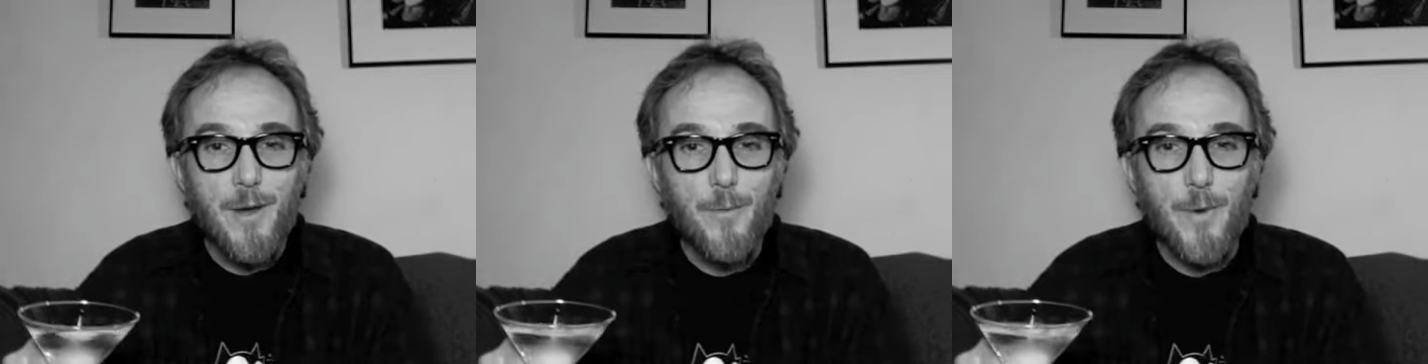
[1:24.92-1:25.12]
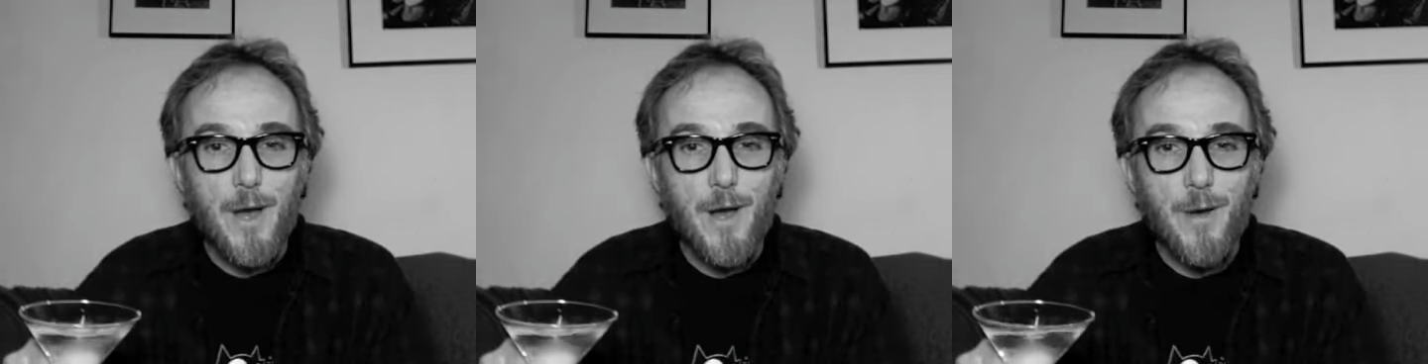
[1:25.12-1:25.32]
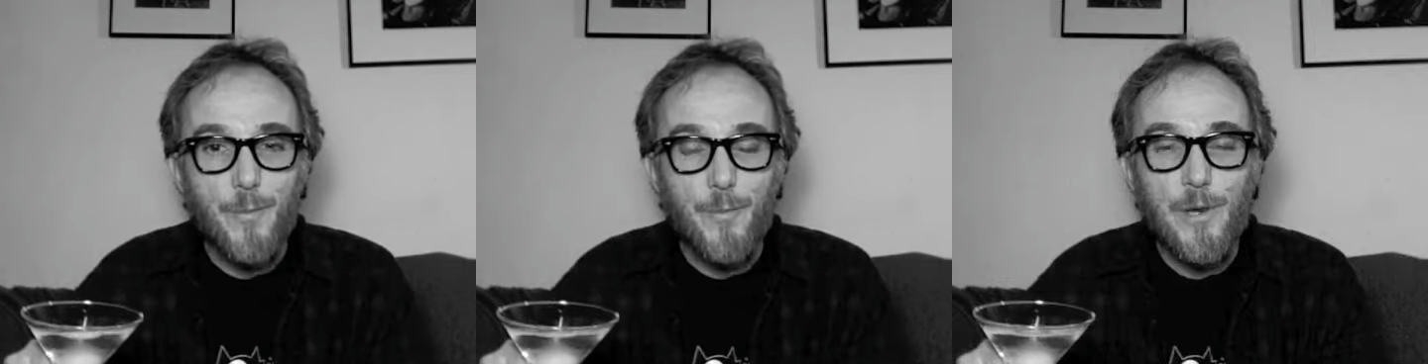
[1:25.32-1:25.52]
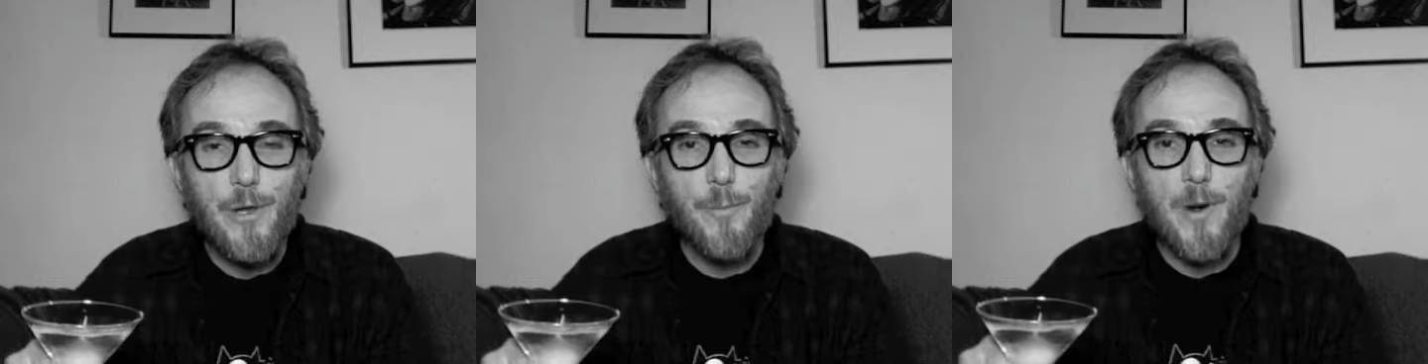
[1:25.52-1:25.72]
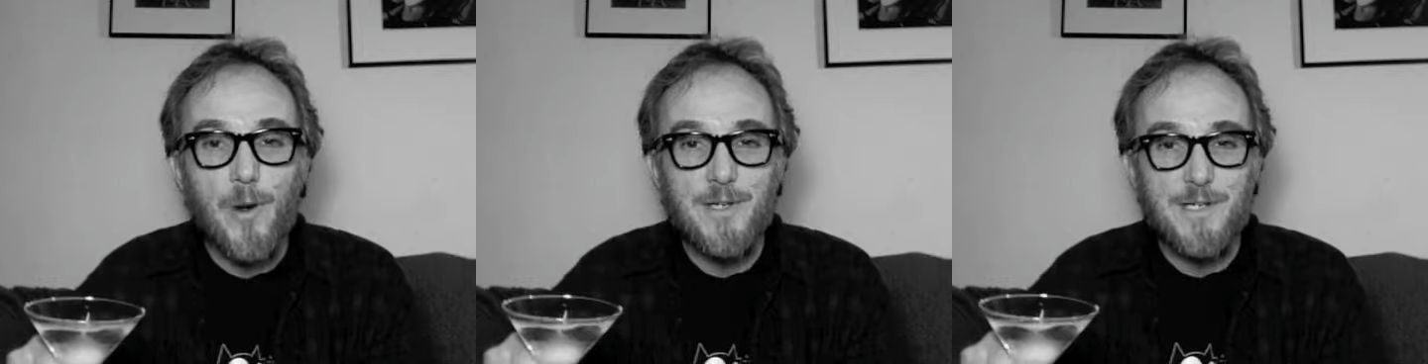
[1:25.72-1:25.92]

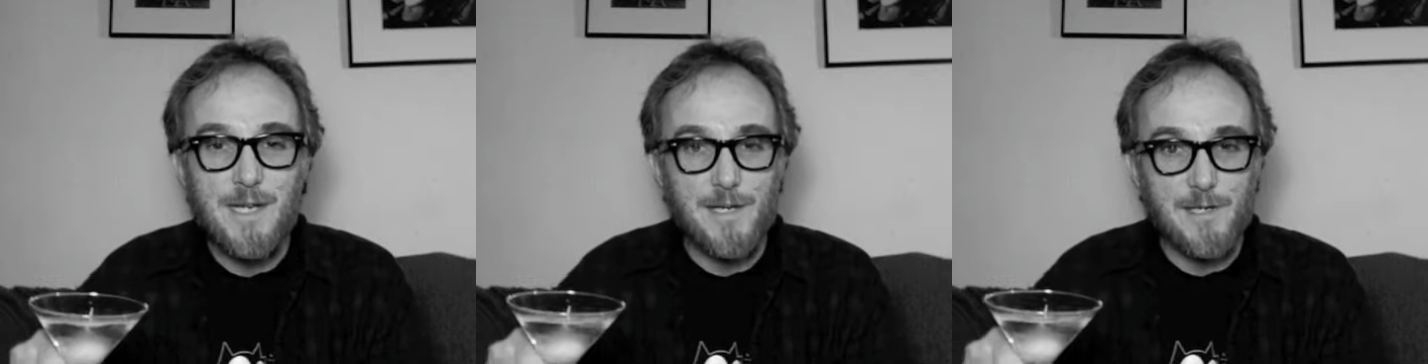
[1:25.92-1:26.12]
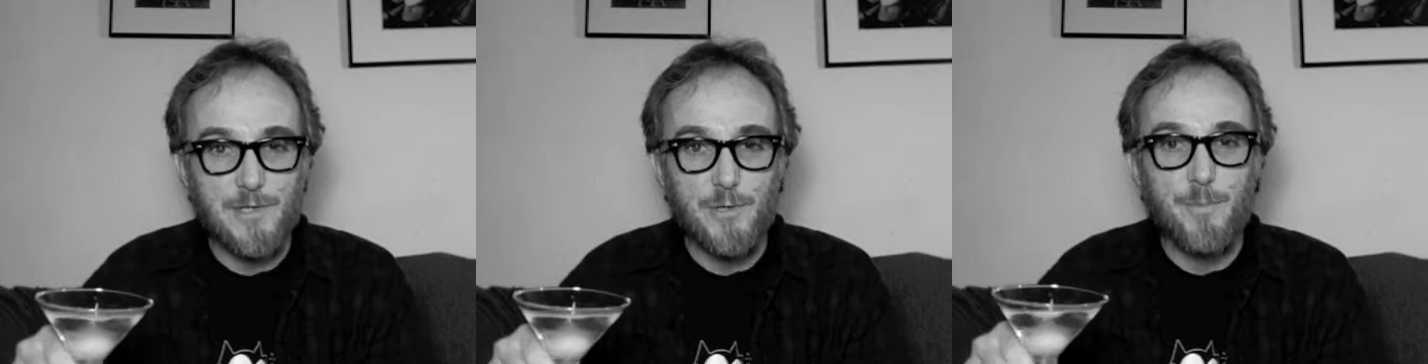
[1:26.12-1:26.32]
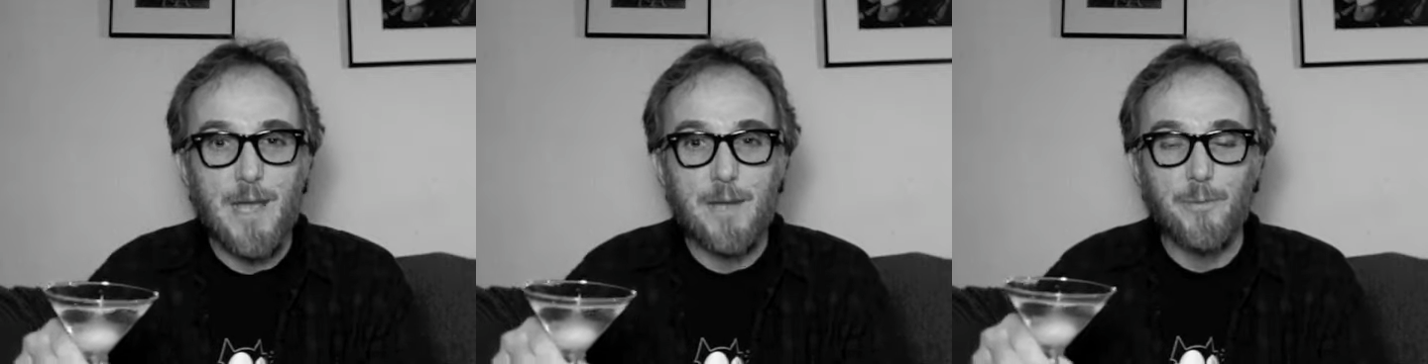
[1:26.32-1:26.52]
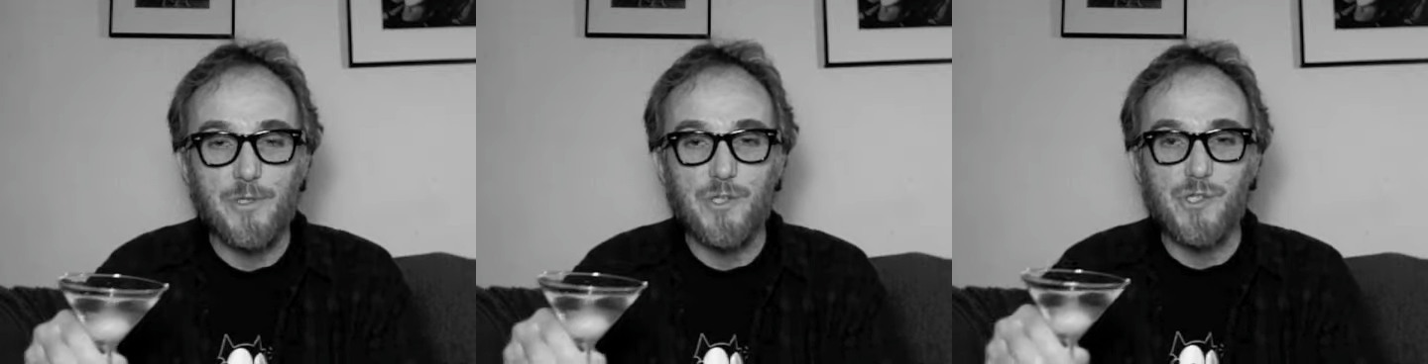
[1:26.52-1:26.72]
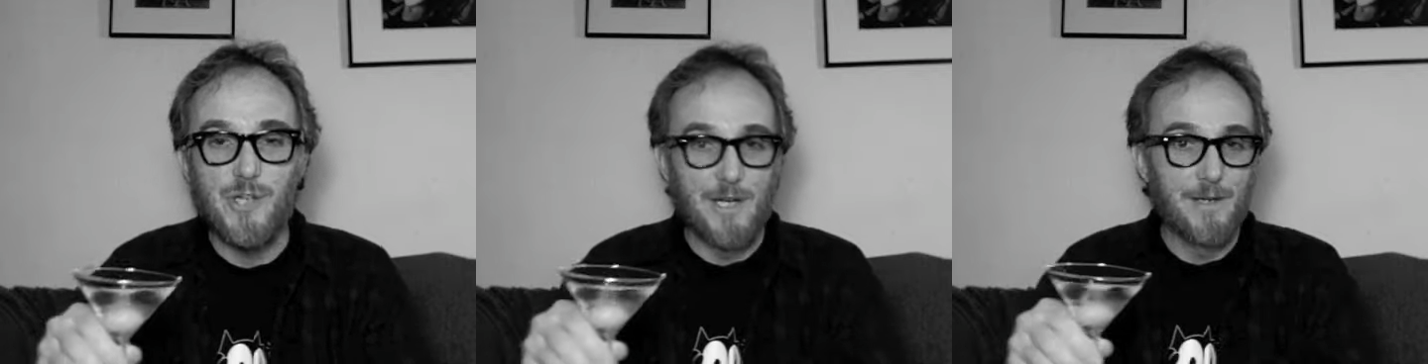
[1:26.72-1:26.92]
martinis are made with
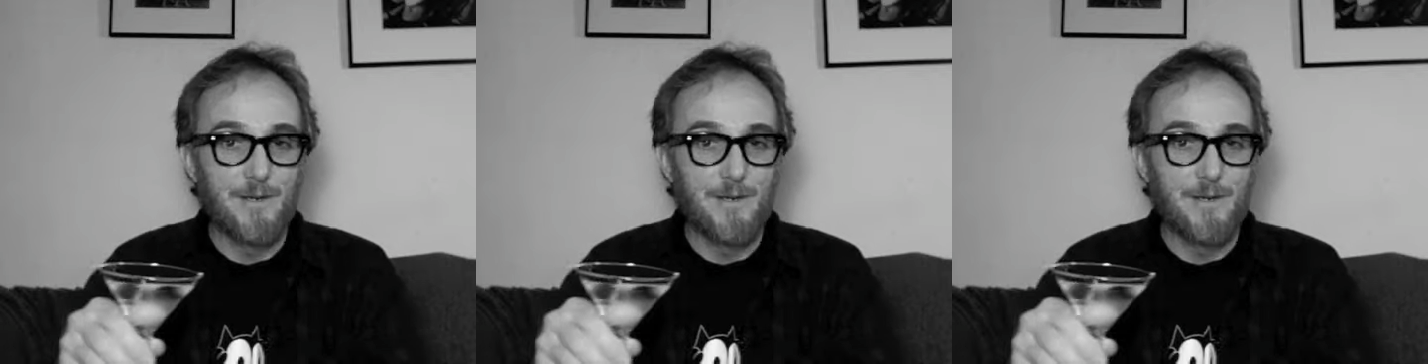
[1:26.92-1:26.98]
gin.